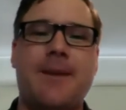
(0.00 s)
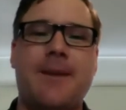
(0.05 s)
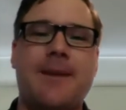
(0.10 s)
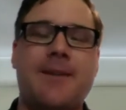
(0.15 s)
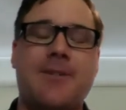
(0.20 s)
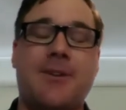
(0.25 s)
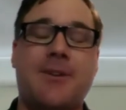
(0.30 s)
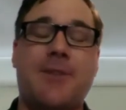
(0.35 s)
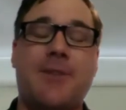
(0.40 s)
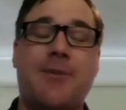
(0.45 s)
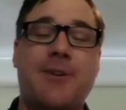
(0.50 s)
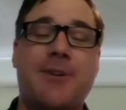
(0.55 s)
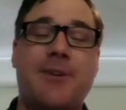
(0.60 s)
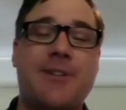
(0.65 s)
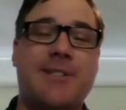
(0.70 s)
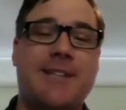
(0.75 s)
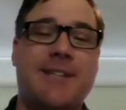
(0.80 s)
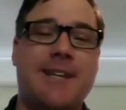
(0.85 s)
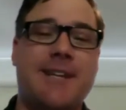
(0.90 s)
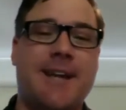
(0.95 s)
So if you want to
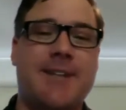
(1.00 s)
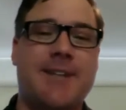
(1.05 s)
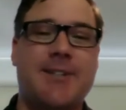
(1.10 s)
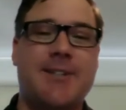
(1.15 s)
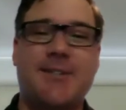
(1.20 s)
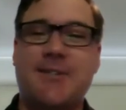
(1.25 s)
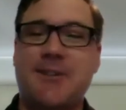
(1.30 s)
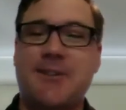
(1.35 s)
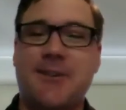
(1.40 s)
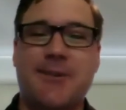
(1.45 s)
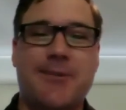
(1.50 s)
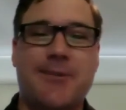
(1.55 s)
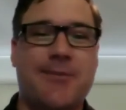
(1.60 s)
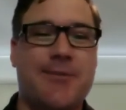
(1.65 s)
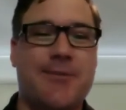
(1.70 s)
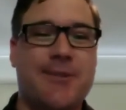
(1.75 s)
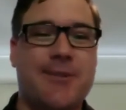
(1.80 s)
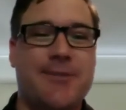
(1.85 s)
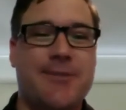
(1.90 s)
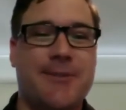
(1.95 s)
see that, just Google
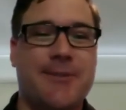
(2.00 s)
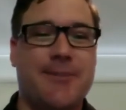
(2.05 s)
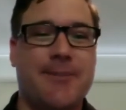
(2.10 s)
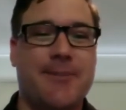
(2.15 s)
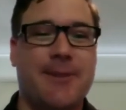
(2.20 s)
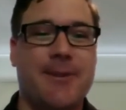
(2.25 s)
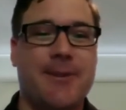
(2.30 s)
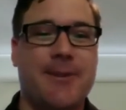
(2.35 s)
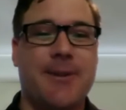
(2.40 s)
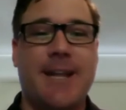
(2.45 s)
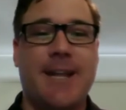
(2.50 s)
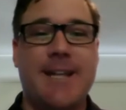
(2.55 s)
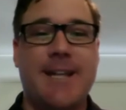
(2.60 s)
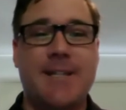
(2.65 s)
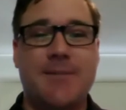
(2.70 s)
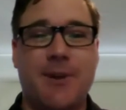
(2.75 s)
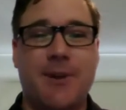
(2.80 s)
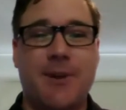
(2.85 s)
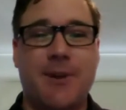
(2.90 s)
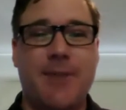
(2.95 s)
Fujifilm
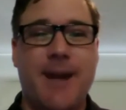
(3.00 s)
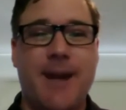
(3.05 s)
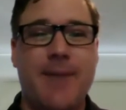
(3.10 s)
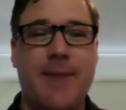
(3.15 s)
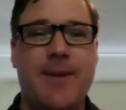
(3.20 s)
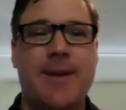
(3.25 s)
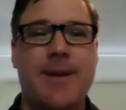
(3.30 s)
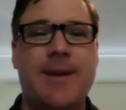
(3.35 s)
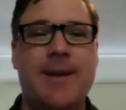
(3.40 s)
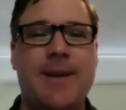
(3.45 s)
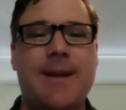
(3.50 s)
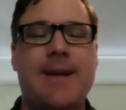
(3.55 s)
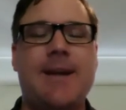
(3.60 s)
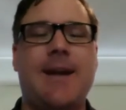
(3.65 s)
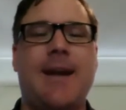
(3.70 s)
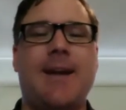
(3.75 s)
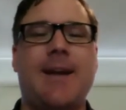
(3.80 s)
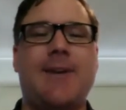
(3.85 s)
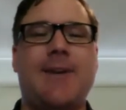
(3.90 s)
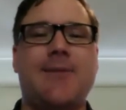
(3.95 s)
lens roadmap,
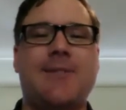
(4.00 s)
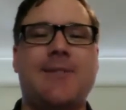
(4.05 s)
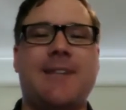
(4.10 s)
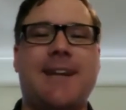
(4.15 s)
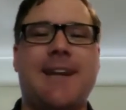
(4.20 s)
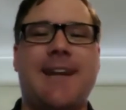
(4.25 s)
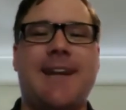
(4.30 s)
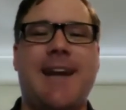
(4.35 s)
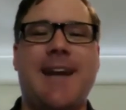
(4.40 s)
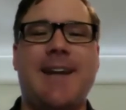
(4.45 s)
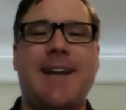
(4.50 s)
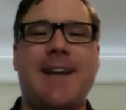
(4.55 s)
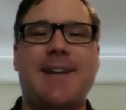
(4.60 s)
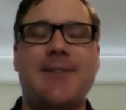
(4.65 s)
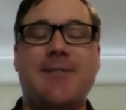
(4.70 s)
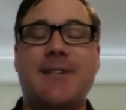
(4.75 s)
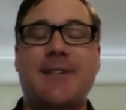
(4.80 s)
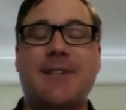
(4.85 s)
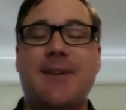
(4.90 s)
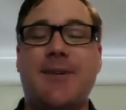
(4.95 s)
and you'll see it, and you'll
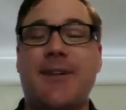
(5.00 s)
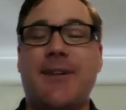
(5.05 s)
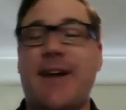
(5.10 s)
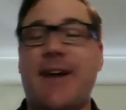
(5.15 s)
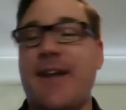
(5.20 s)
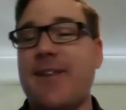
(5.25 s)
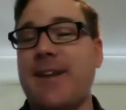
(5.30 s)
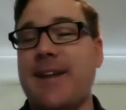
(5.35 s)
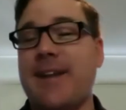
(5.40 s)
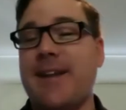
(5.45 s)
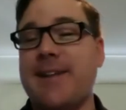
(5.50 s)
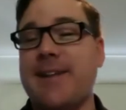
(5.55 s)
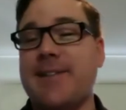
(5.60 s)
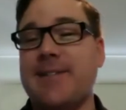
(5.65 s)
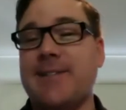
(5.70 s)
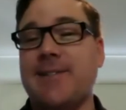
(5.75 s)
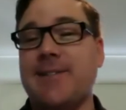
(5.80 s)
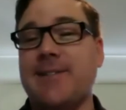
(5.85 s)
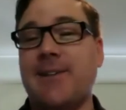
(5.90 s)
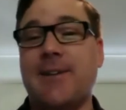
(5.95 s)
see all the other
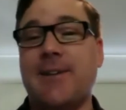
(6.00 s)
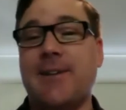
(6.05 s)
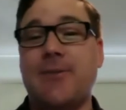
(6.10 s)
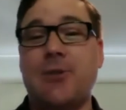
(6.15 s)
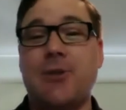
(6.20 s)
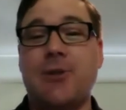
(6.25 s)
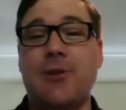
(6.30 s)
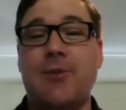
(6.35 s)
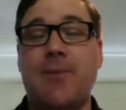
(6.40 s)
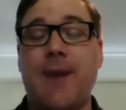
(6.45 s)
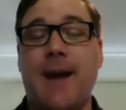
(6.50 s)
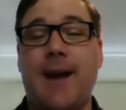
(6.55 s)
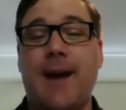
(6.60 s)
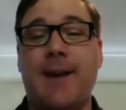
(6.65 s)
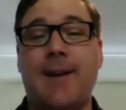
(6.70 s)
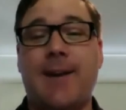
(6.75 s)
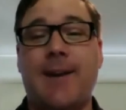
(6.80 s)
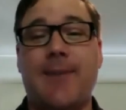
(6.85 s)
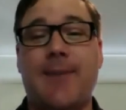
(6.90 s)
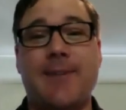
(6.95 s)
lenses that are due
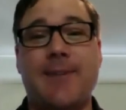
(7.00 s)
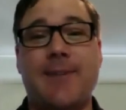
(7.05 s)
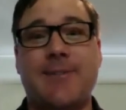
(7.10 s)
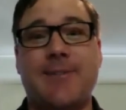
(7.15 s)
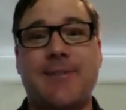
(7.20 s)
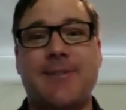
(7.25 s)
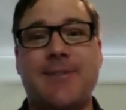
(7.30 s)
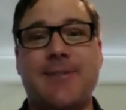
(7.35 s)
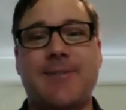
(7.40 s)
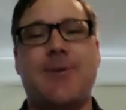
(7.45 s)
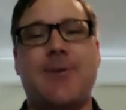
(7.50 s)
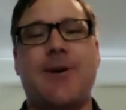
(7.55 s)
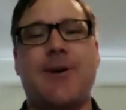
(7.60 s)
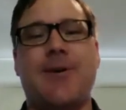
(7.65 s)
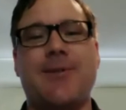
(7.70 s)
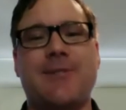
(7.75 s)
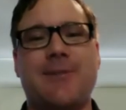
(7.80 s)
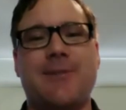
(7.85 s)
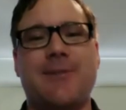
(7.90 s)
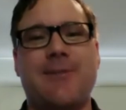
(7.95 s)
out coming soon as
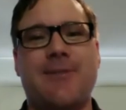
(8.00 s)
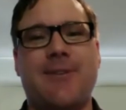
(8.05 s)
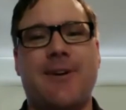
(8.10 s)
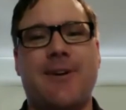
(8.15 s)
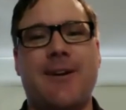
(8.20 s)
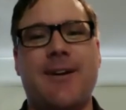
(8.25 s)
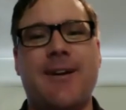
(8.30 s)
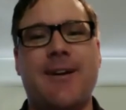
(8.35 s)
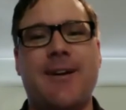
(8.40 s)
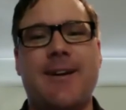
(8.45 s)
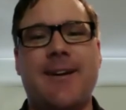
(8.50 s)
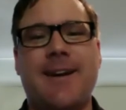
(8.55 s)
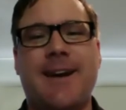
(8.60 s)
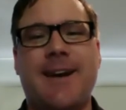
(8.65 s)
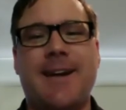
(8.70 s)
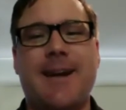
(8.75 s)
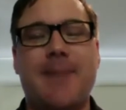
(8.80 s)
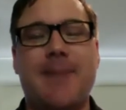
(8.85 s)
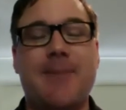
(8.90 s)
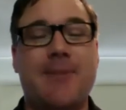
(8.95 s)
well. So we've got a
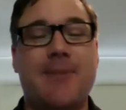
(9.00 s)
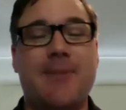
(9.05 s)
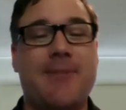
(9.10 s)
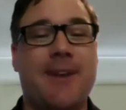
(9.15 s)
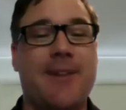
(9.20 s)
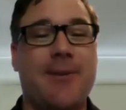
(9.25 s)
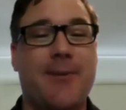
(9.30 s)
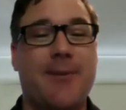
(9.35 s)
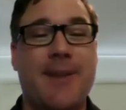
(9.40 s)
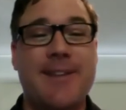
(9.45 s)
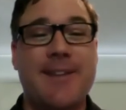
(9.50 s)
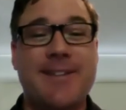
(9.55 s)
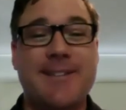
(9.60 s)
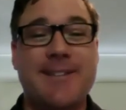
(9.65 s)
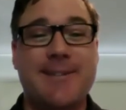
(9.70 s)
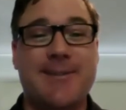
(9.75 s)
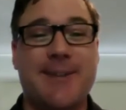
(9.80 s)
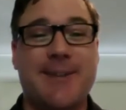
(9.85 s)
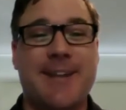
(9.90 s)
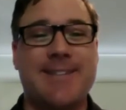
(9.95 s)
couple of other
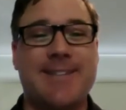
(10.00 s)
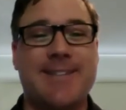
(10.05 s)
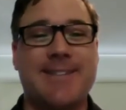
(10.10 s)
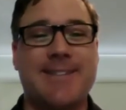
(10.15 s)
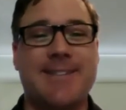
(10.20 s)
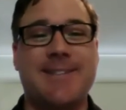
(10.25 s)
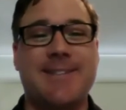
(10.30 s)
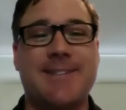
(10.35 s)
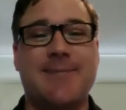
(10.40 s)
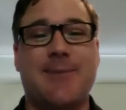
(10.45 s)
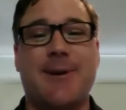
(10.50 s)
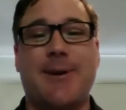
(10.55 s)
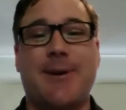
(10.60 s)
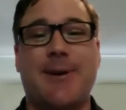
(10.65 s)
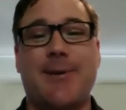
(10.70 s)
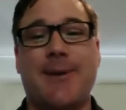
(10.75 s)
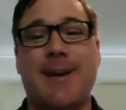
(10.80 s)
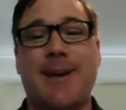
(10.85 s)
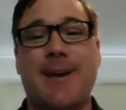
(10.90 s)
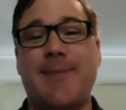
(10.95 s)
weather-sealed lenses as
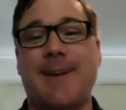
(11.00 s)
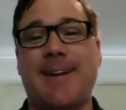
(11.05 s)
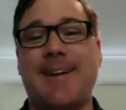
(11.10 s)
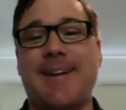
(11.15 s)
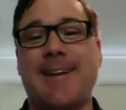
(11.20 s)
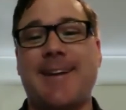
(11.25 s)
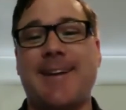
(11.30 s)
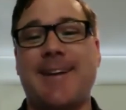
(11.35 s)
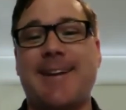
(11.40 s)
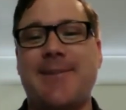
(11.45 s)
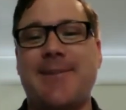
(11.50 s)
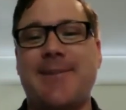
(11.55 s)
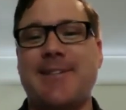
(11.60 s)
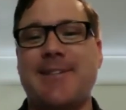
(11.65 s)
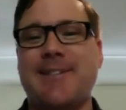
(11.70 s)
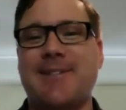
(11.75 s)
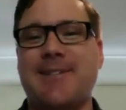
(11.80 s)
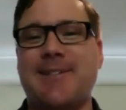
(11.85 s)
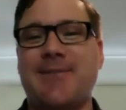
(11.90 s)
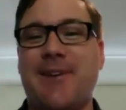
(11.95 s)
well coming, which
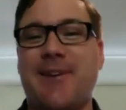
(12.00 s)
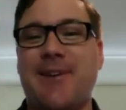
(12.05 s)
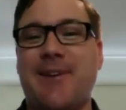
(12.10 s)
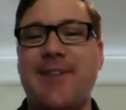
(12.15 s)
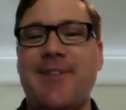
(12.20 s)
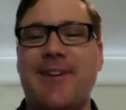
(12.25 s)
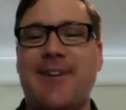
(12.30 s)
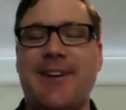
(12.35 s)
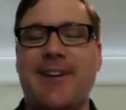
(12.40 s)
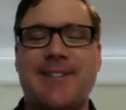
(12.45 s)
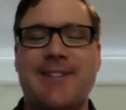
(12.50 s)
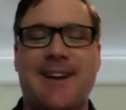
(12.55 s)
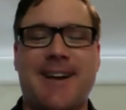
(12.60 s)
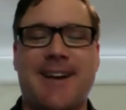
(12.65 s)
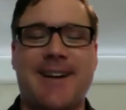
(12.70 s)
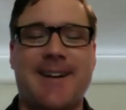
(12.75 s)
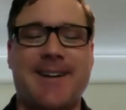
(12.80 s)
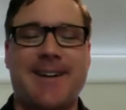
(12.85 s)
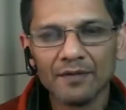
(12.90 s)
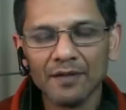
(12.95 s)
is very, very
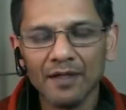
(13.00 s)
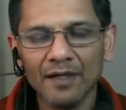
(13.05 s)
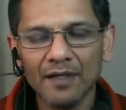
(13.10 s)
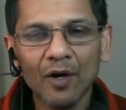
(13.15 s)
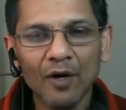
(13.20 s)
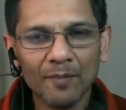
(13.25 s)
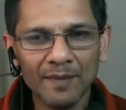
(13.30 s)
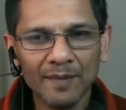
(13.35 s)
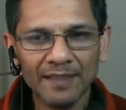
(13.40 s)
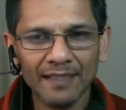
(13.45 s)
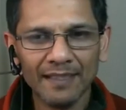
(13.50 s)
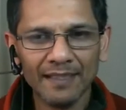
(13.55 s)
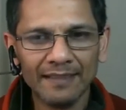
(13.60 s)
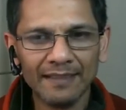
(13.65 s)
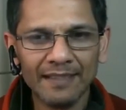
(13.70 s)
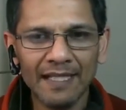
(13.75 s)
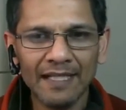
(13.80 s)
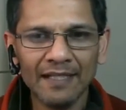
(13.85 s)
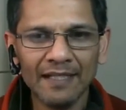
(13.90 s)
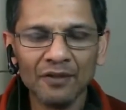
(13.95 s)
exciting. So I'm hoping that
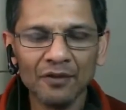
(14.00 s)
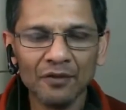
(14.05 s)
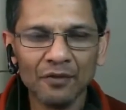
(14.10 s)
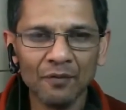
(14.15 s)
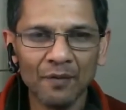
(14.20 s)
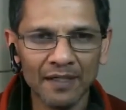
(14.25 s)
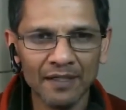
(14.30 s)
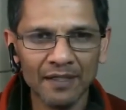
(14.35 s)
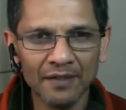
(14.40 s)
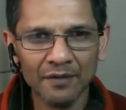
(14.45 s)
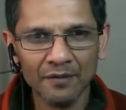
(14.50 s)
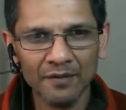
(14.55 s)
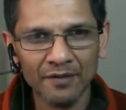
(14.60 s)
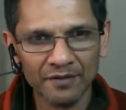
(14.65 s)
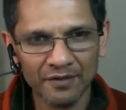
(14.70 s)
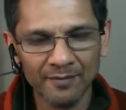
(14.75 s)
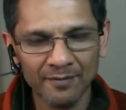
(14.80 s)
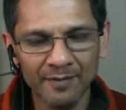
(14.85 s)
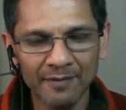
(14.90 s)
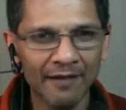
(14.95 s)
10 to 22
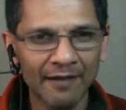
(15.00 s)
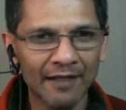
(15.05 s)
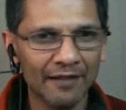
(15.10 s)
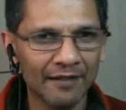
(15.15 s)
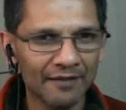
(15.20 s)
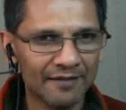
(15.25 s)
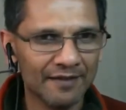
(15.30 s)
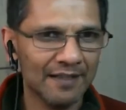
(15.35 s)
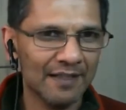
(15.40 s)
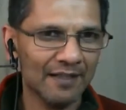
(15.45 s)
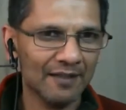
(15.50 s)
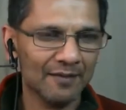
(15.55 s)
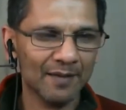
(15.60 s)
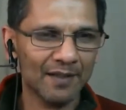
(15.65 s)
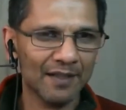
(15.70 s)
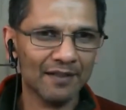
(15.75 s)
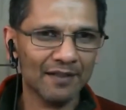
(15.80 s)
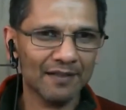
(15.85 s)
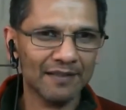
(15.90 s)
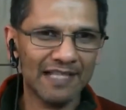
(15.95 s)
is going to be weather sealed,
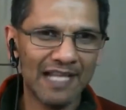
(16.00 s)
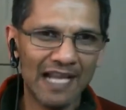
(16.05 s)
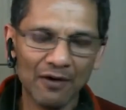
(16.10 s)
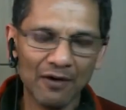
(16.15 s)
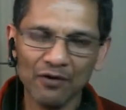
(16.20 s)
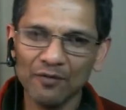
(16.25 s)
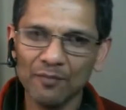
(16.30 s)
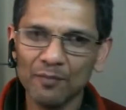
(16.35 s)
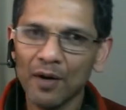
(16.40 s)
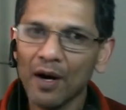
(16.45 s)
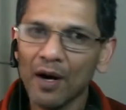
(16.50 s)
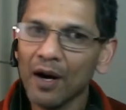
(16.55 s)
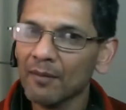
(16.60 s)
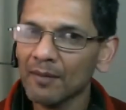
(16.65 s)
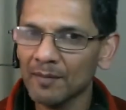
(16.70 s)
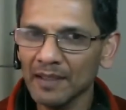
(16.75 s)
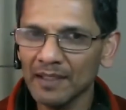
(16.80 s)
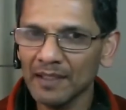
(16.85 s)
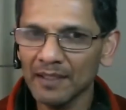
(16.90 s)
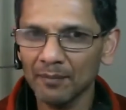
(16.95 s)
because that would
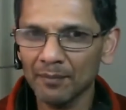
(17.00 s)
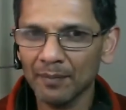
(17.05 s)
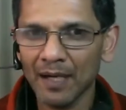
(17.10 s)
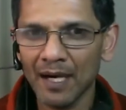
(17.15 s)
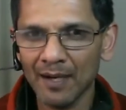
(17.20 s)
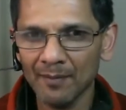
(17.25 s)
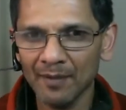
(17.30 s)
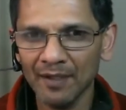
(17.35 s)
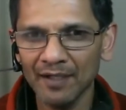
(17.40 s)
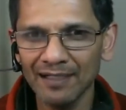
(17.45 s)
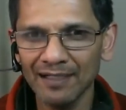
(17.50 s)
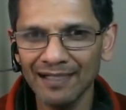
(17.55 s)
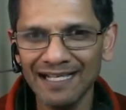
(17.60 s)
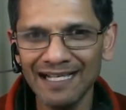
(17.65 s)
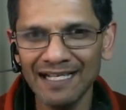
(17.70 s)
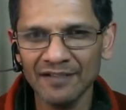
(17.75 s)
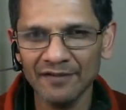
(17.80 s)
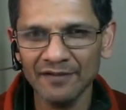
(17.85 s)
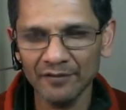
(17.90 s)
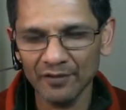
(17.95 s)
probably be the primary
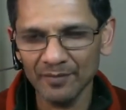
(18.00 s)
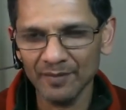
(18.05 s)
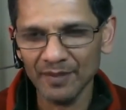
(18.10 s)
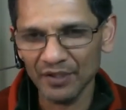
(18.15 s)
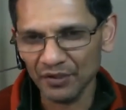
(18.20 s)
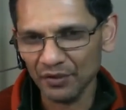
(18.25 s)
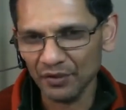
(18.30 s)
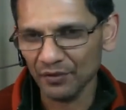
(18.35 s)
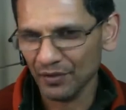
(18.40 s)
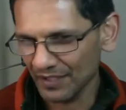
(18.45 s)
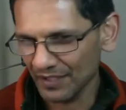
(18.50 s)
lens we'll be shooting